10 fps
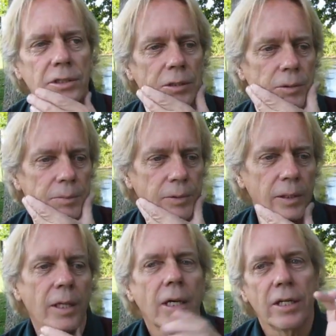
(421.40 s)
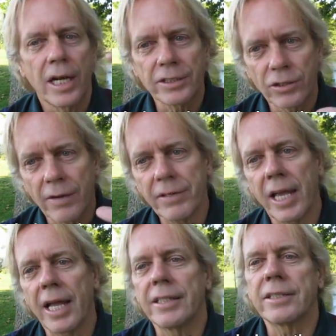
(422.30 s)
and we put, you also have
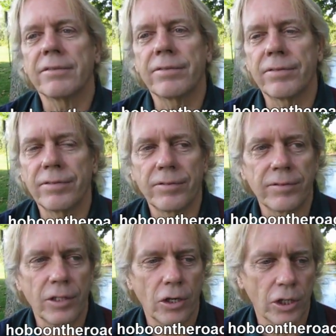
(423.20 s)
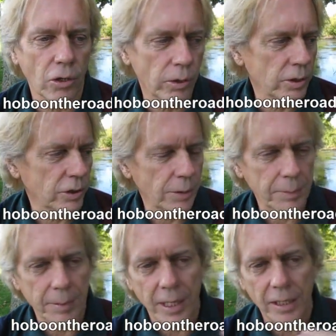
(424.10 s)
cans of, you know, you go into the
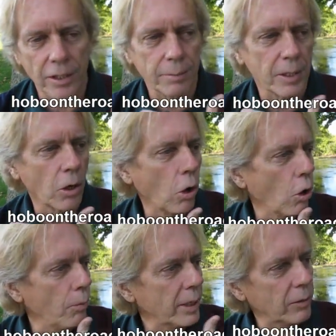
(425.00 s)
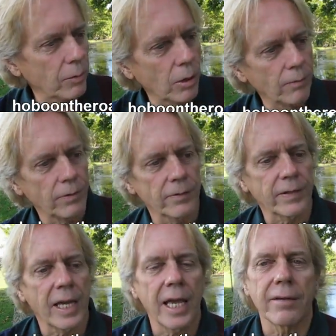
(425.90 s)
supermarket and there'll be a whole big row full of
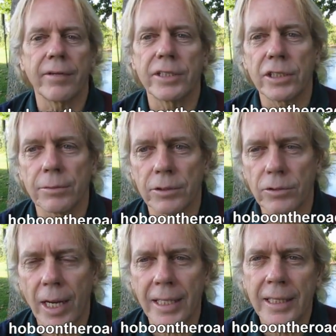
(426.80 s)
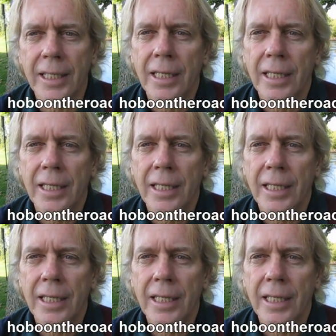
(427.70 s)
canned vegetables, right?